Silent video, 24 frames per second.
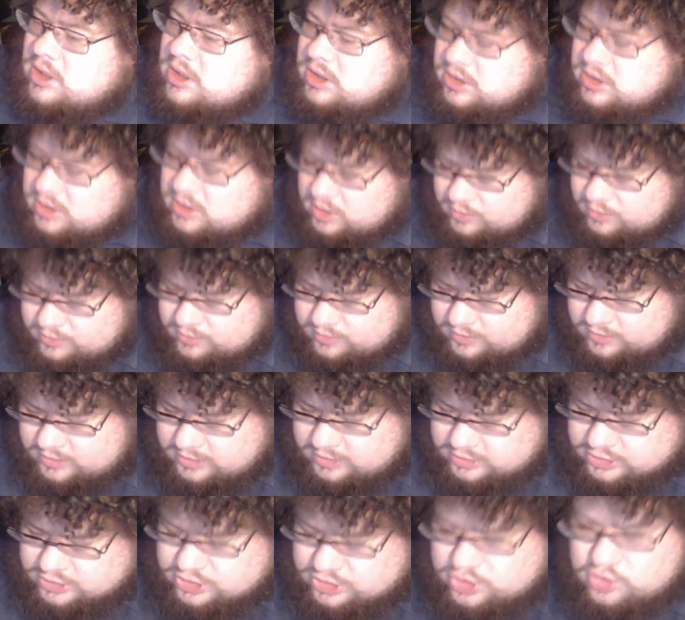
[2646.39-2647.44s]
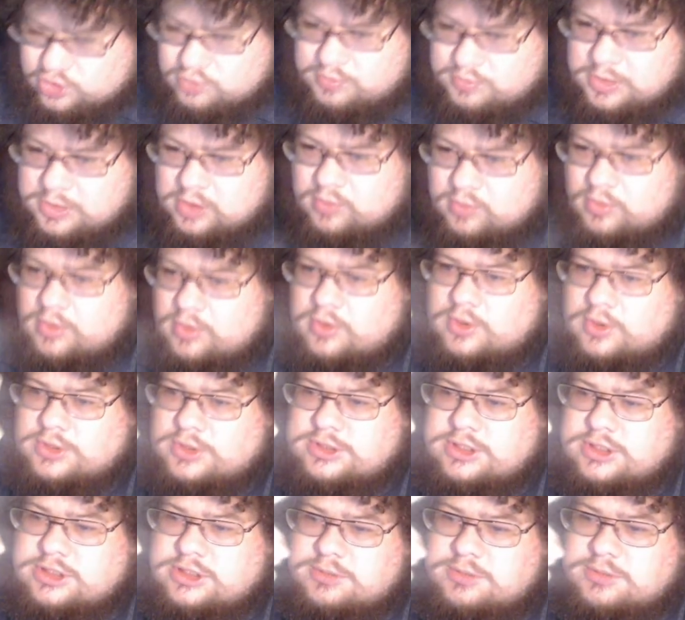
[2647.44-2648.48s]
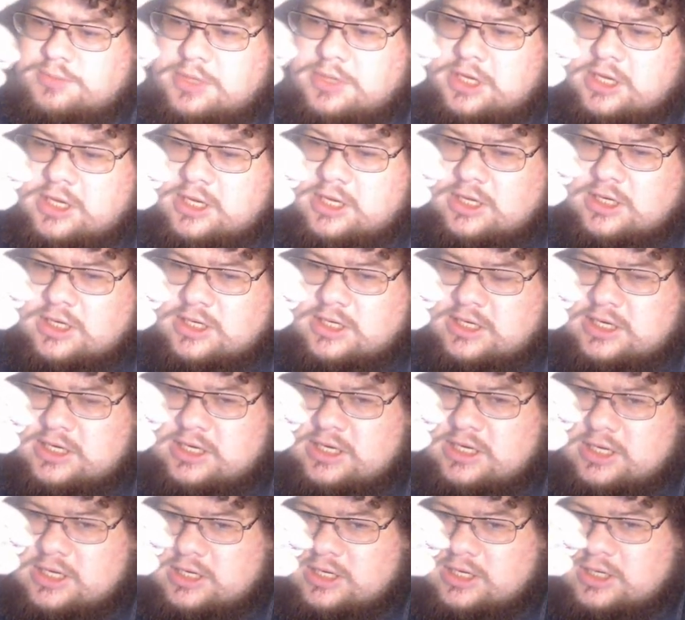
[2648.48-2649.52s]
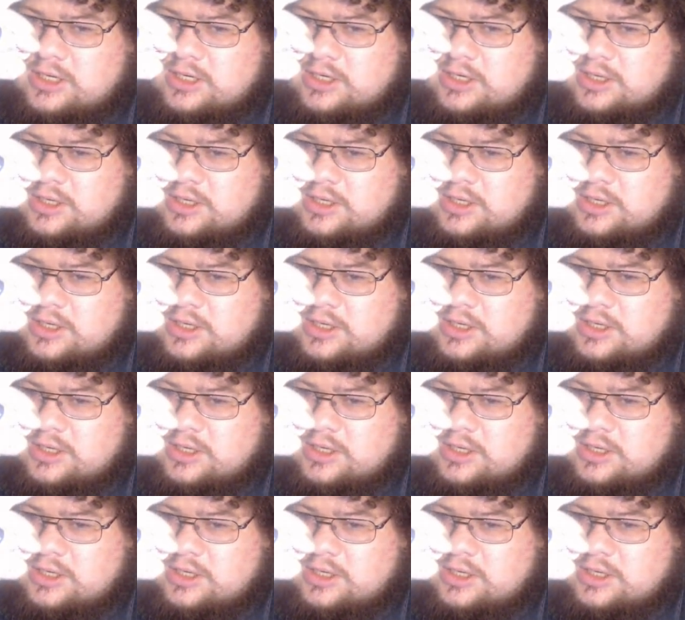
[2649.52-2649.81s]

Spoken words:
to go through these two mint rolls. There's a P and a D.